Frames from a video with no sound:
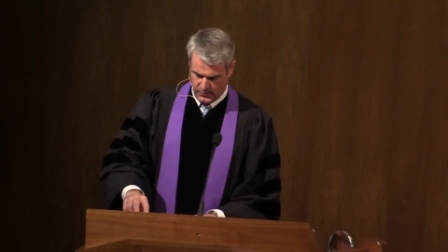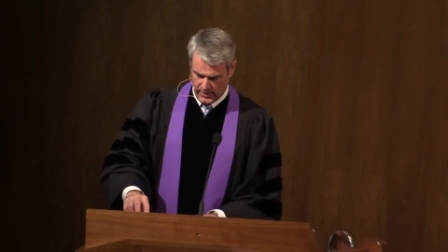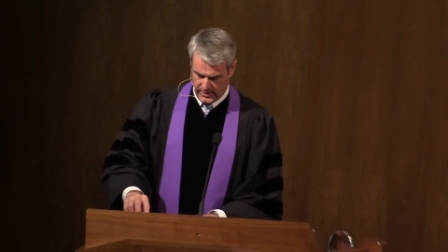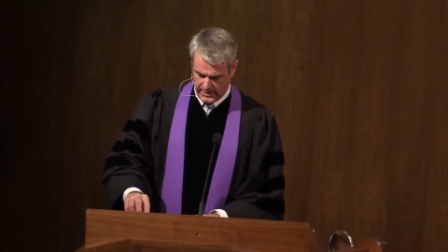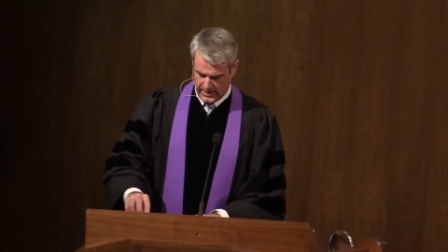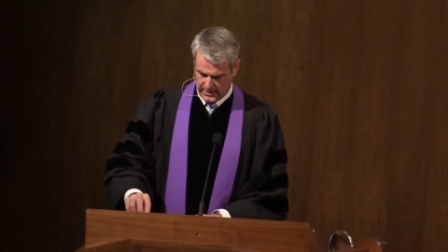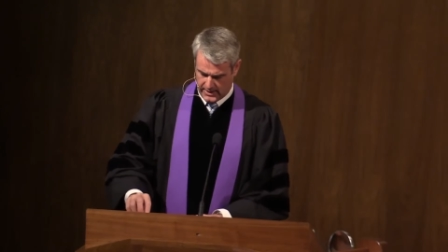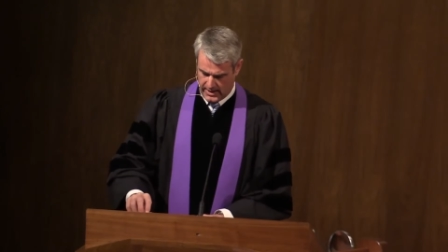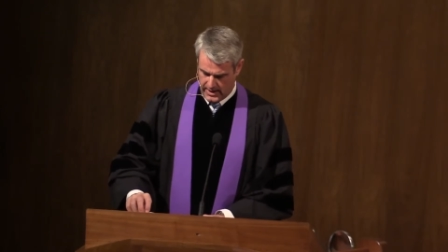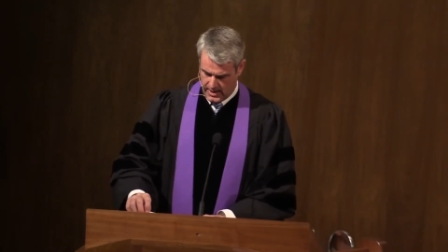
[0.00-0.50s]
we
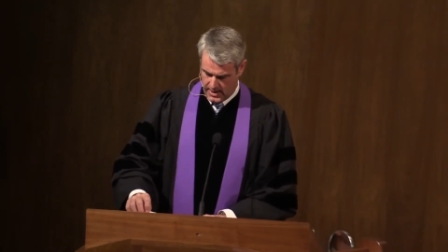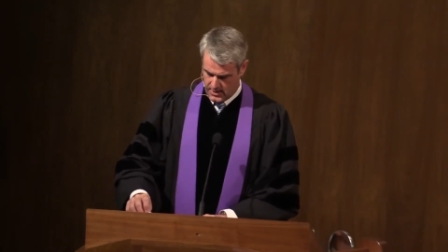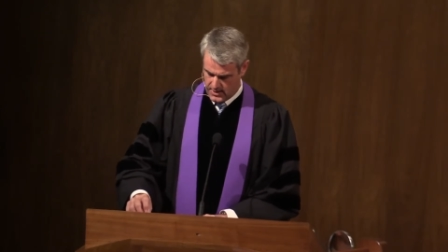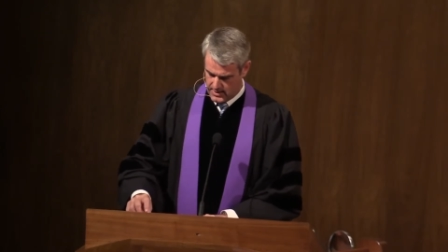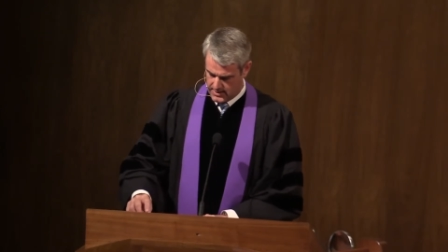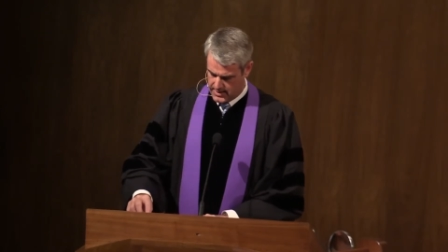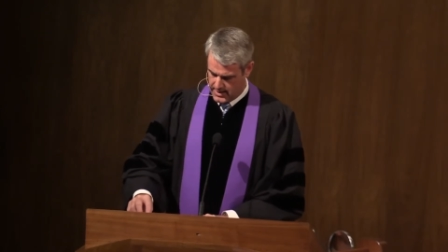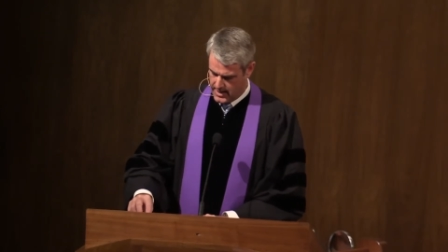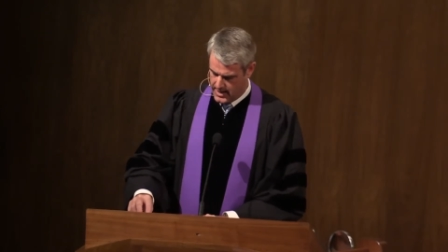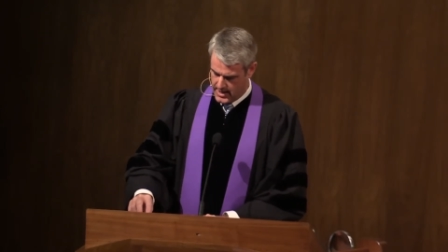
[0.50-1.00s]
need to hear
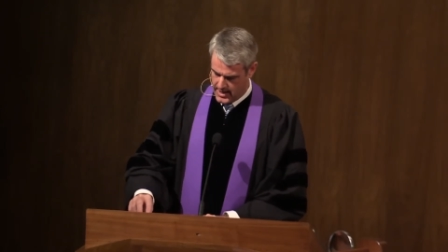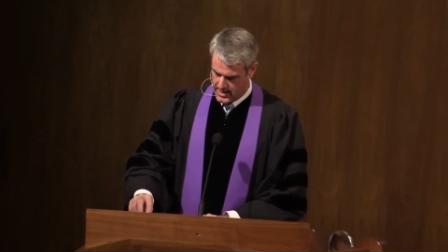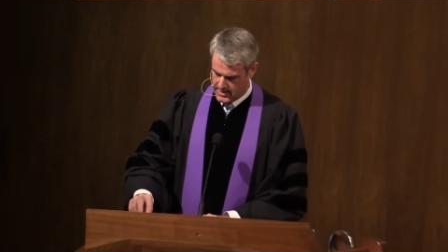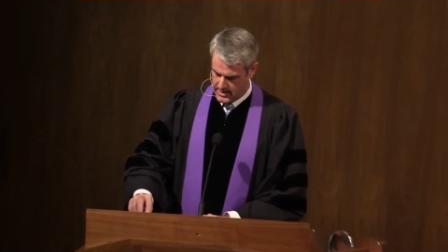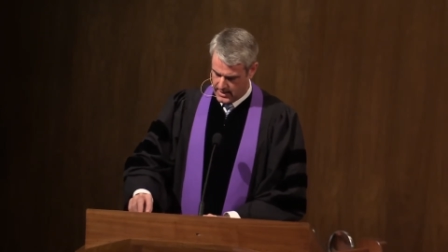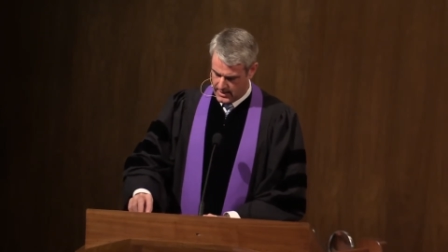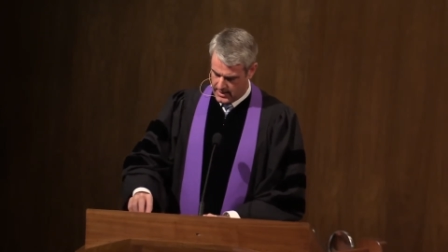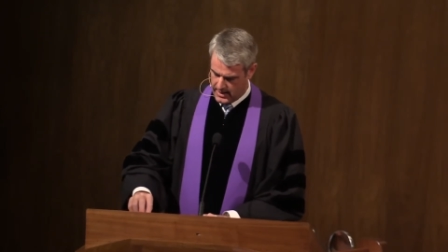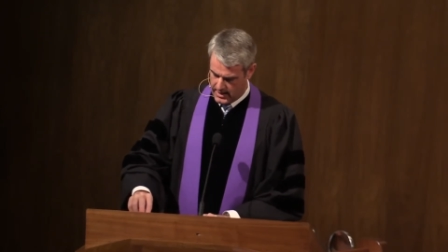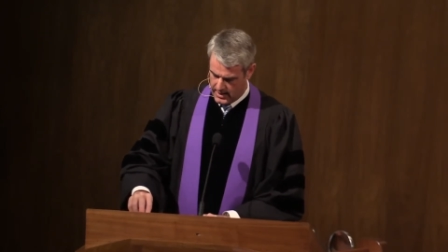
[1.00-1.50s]
again
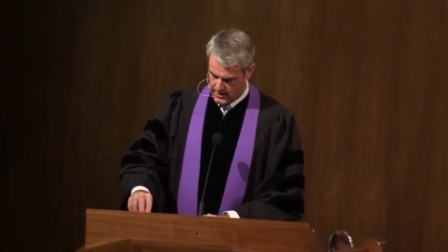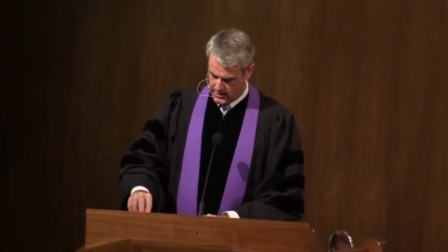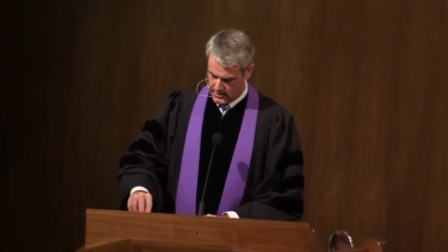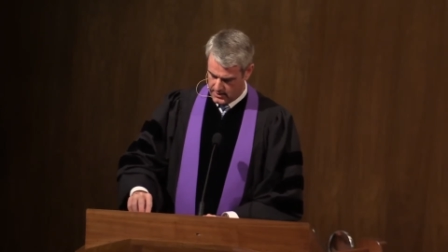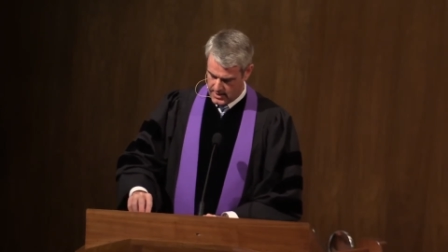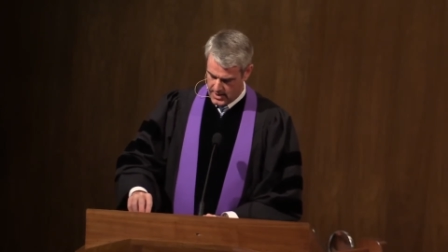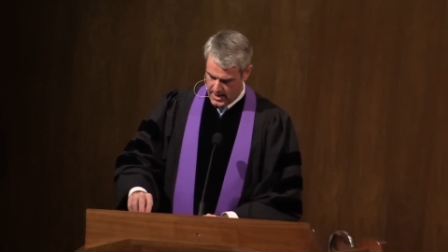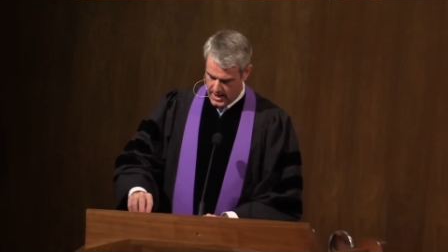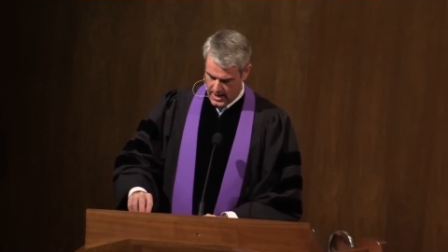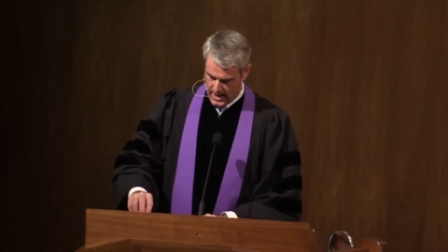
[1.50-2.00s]
and hear
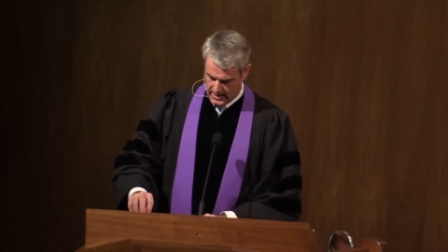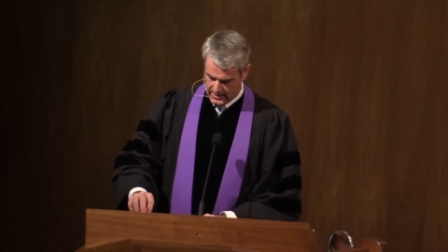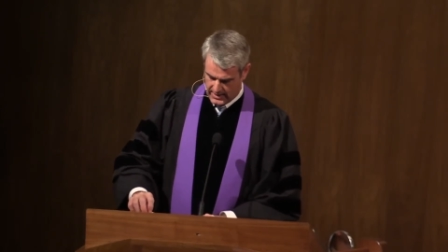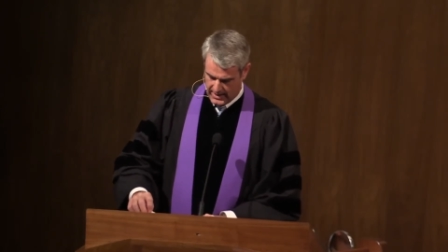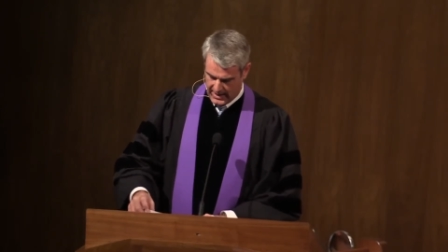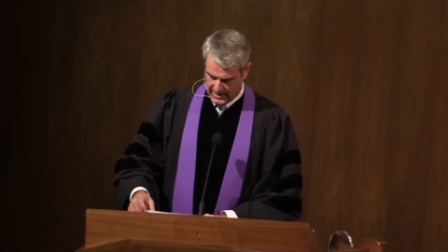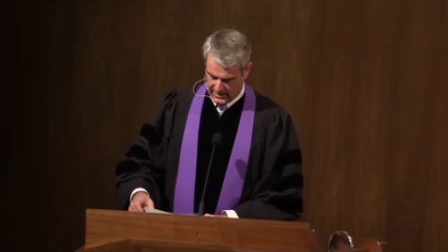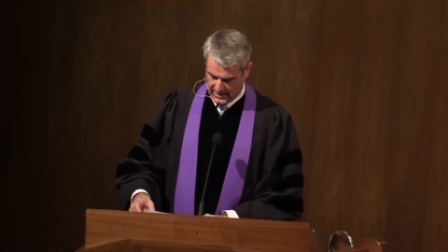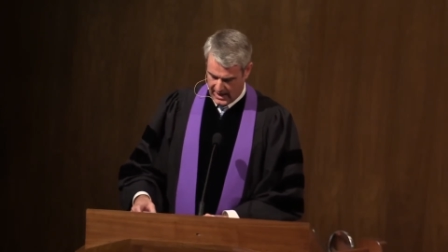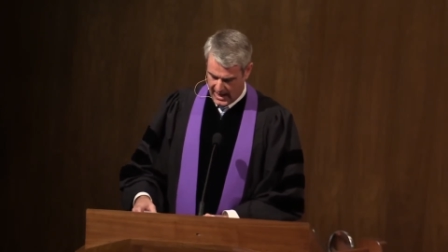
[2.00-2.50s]

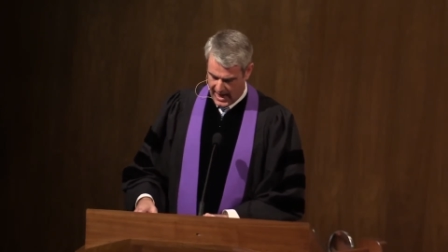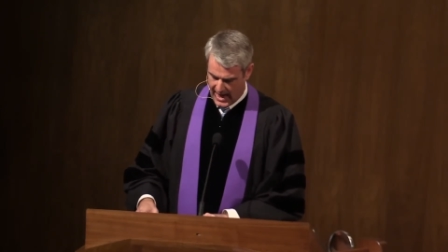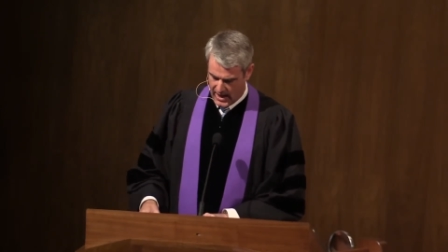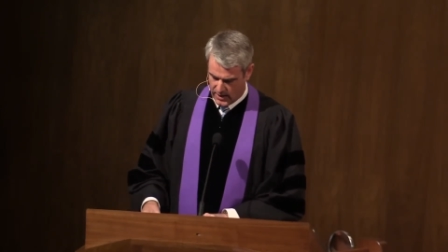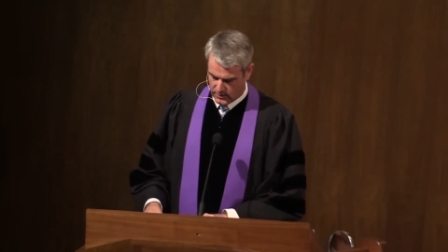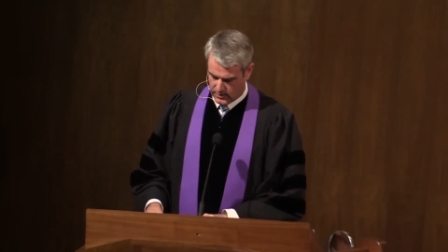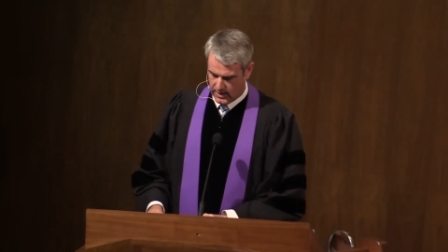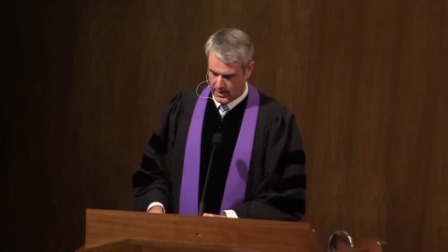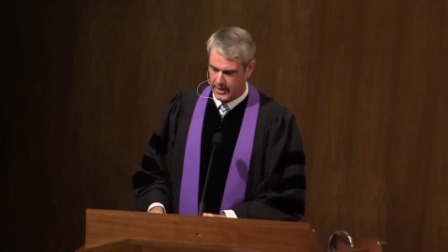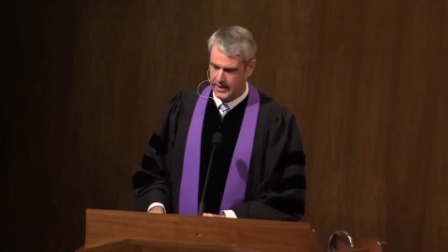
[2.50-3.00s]
again
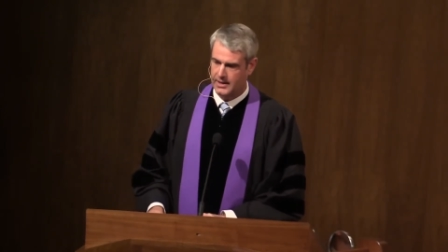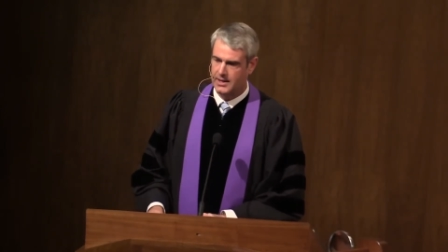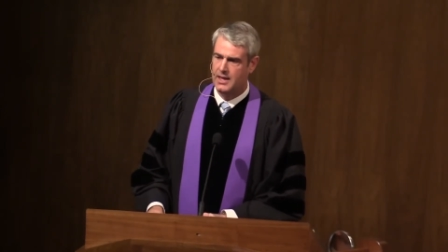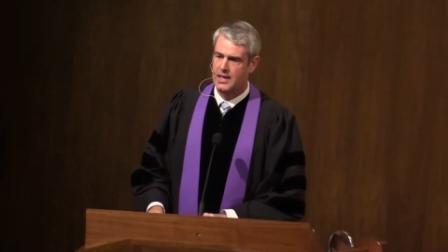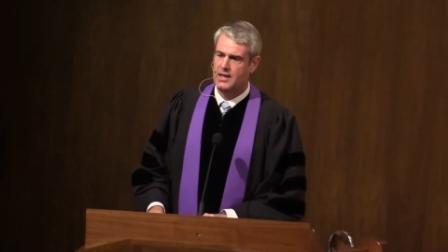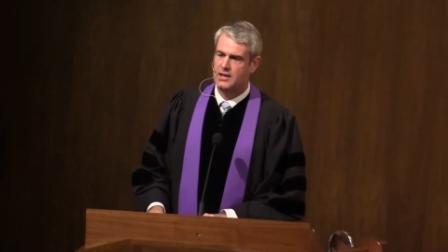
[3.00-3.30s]
loudly